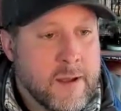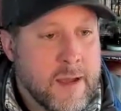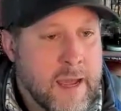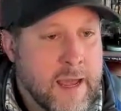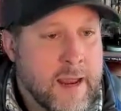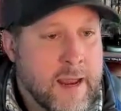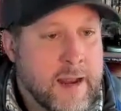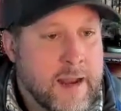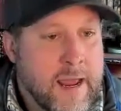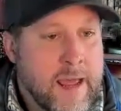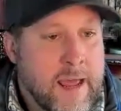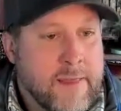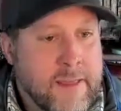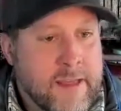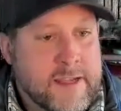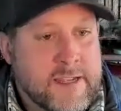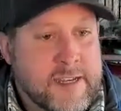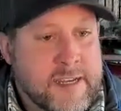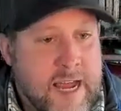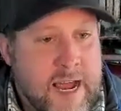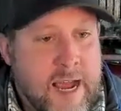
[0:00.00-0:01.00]
and
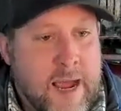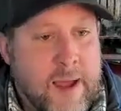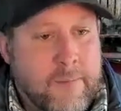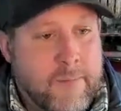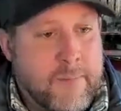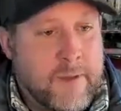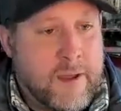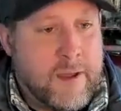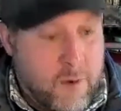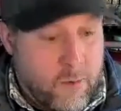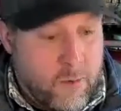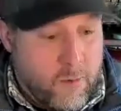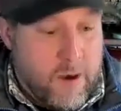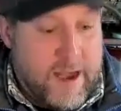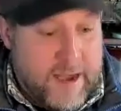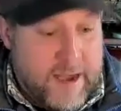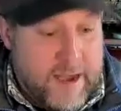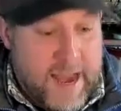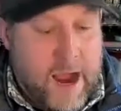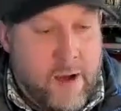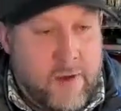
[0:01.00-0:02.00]
this time,
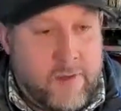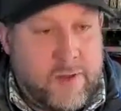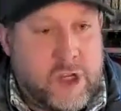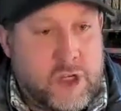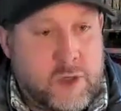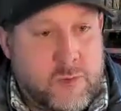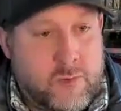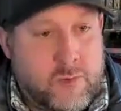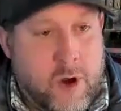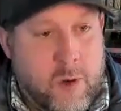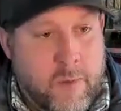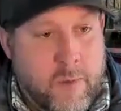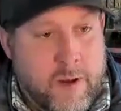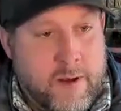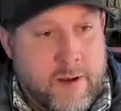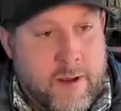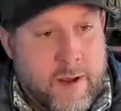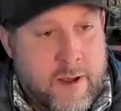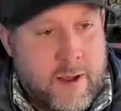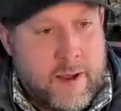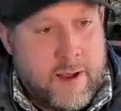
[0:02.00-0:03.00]
right now in this
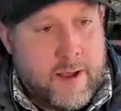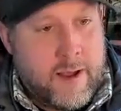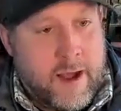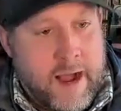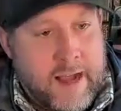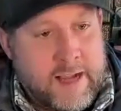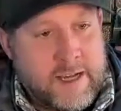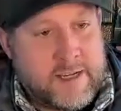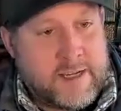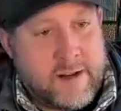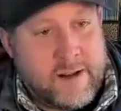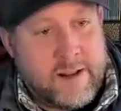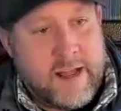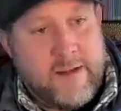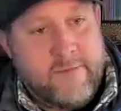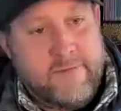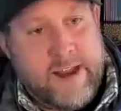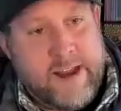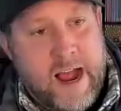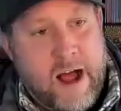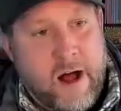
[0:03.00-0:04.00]
moment, I still
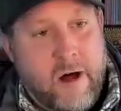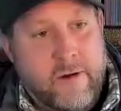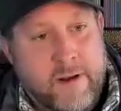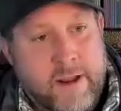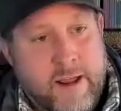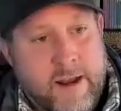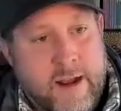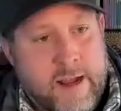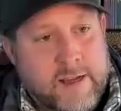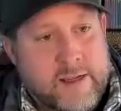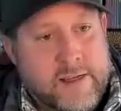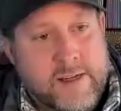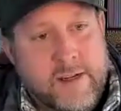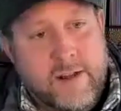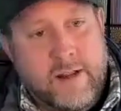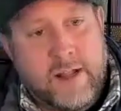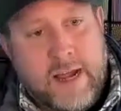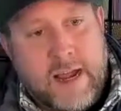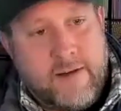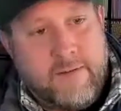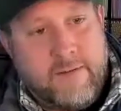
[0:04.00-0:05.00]
have doubt, and I
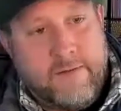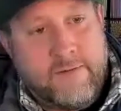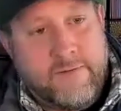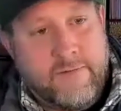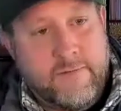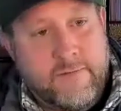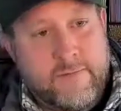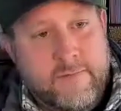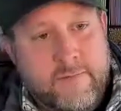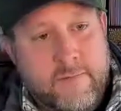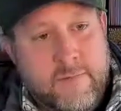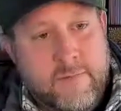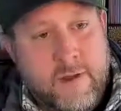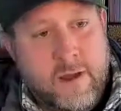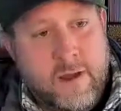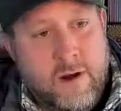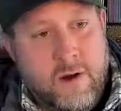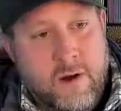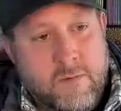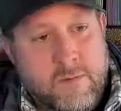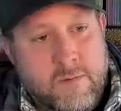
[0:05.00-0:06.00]
still have
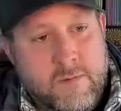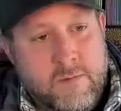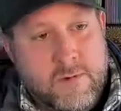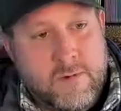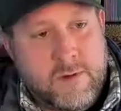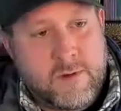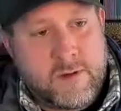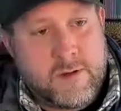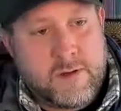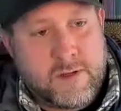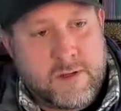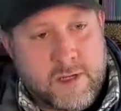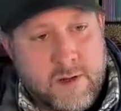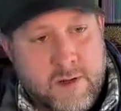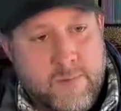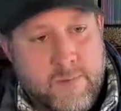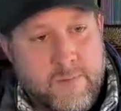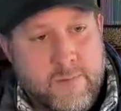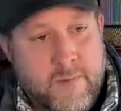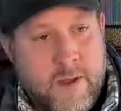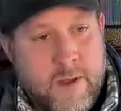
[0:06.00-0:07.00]

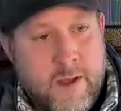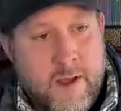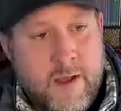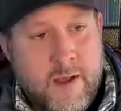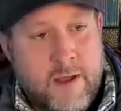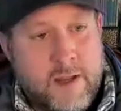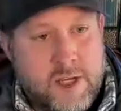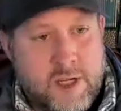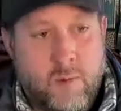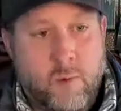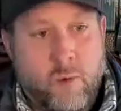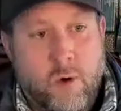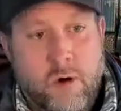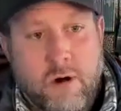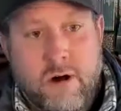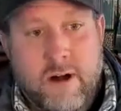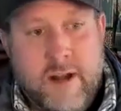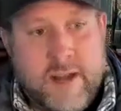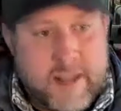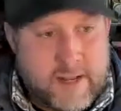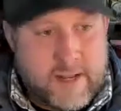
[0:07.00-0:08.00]
some
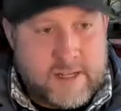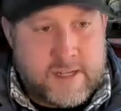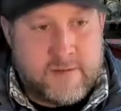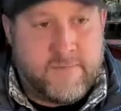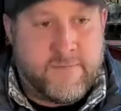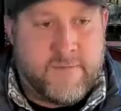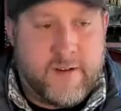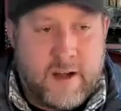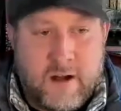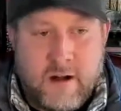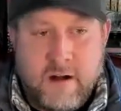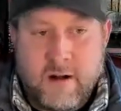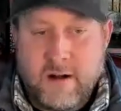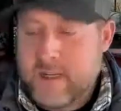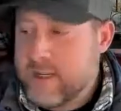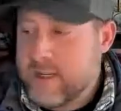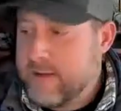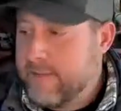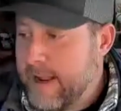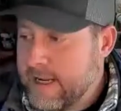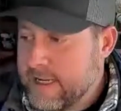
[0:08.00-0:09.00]
worry and some fear
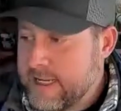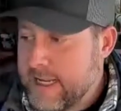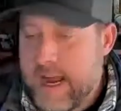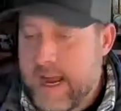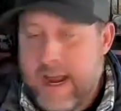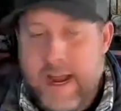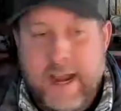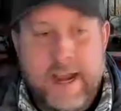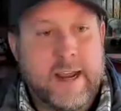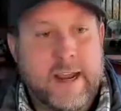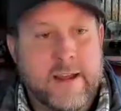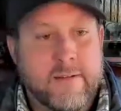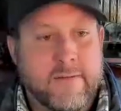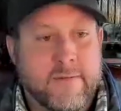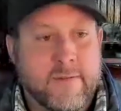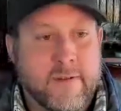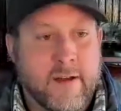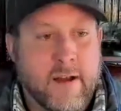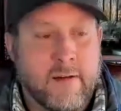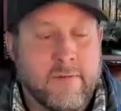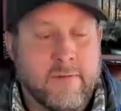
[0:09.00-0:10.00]
and some anxiety
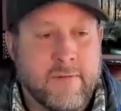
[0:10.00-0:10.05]
of